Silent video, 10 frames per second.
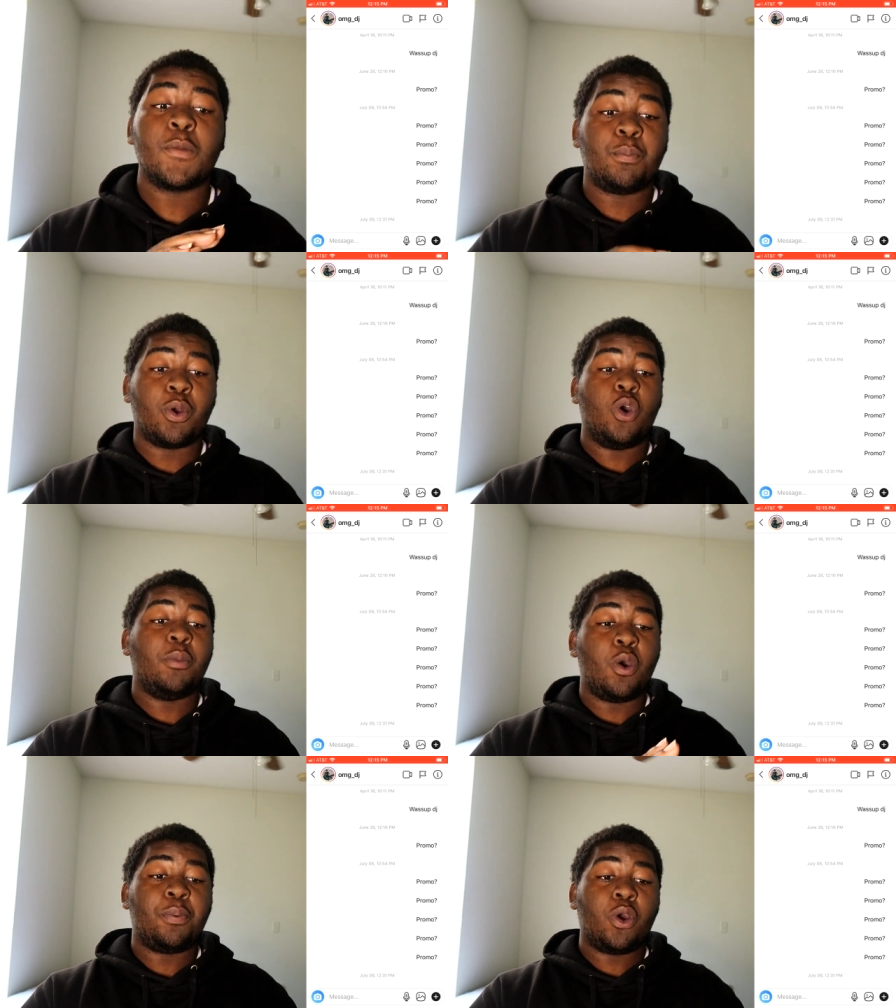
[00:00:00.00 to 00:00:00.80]

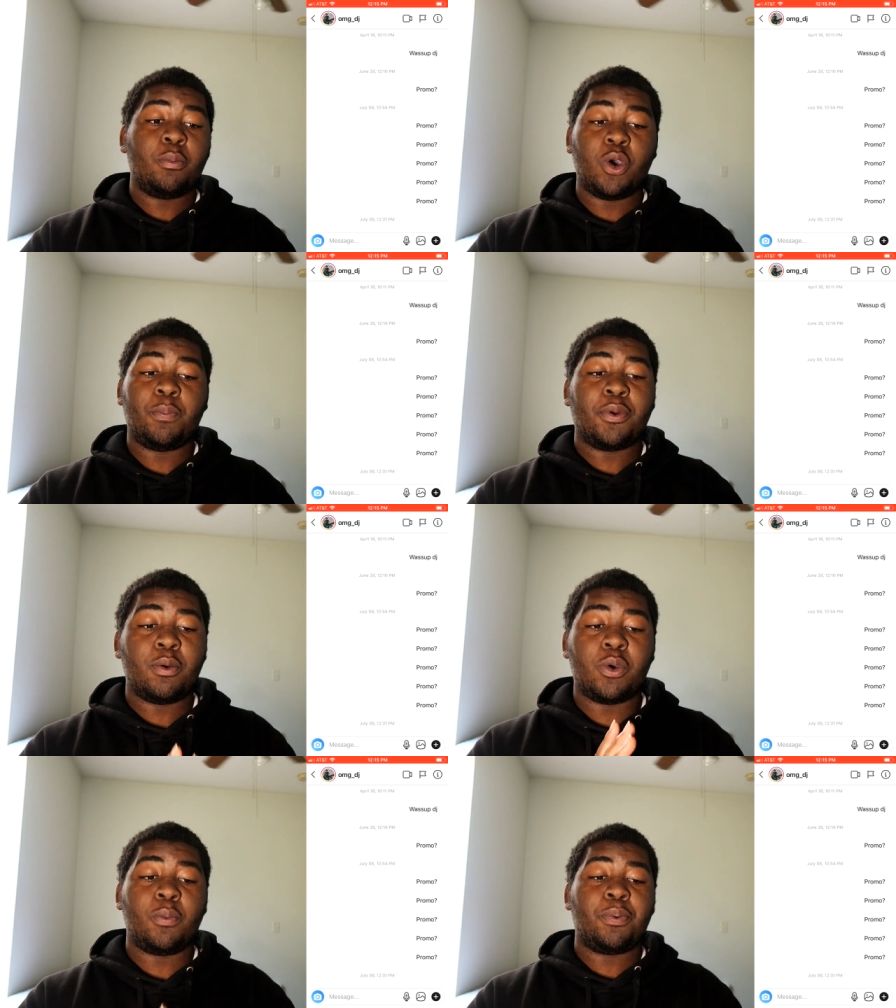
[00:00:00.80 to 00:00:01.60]
Promo, promo,
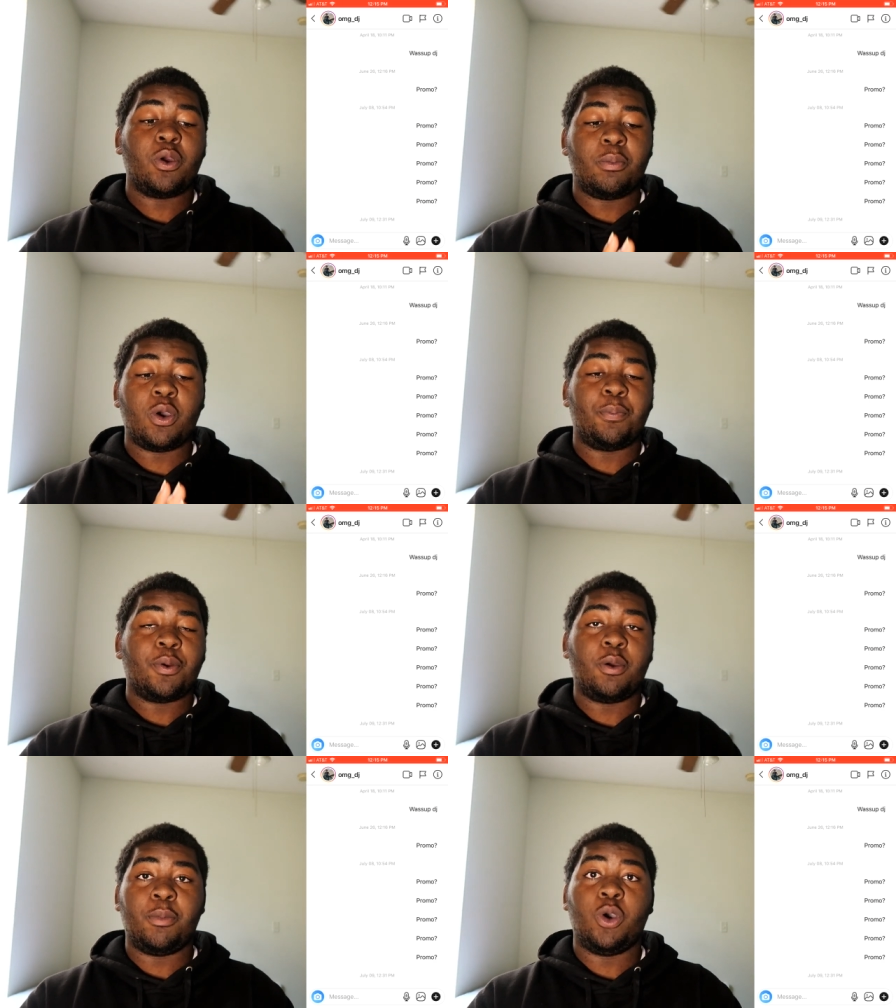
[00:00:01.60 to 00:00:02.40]
promo, promo,
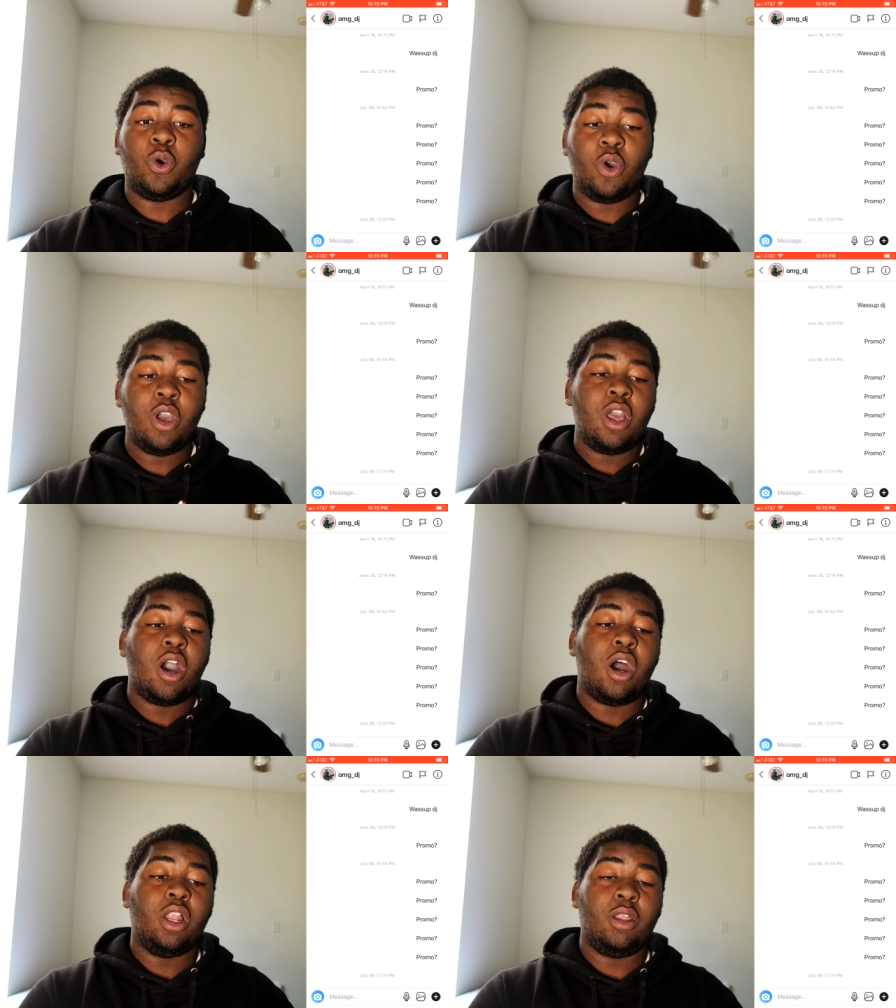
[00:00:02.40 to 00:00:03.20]
promo.
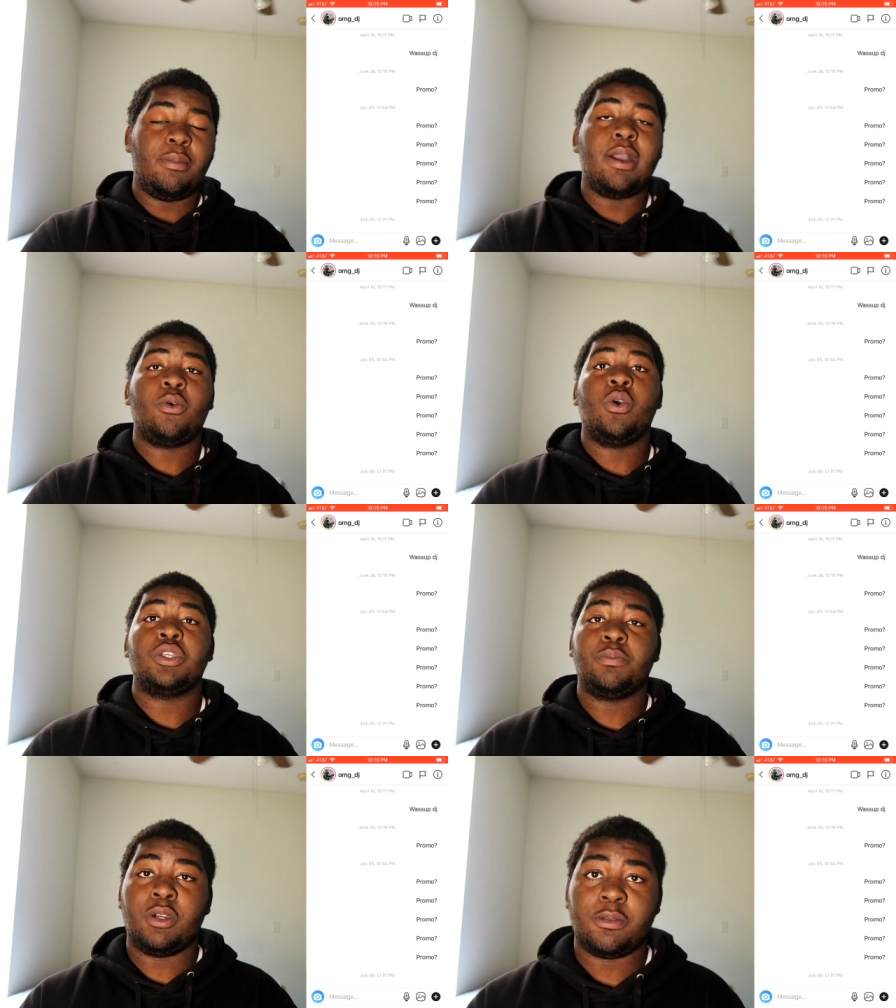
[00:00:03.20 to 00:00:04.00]
All of them have
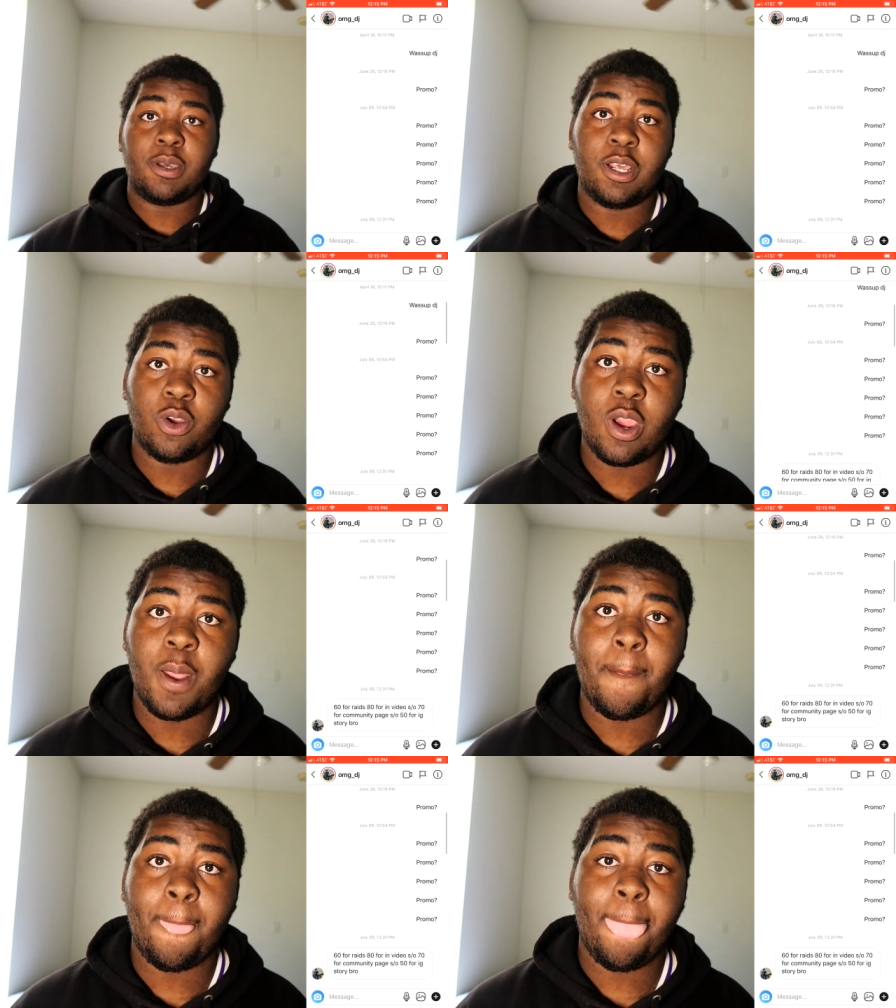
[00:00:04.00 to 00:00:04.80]
question marks behind it,
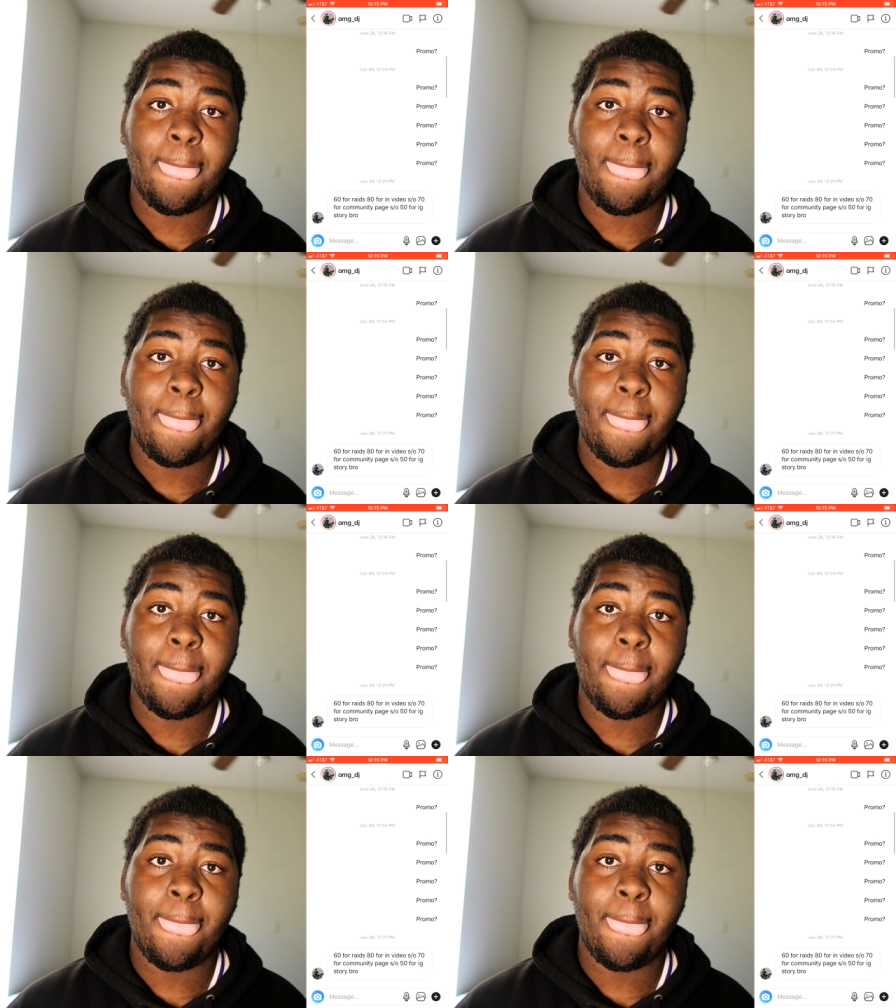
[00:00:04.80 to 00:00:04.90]
right?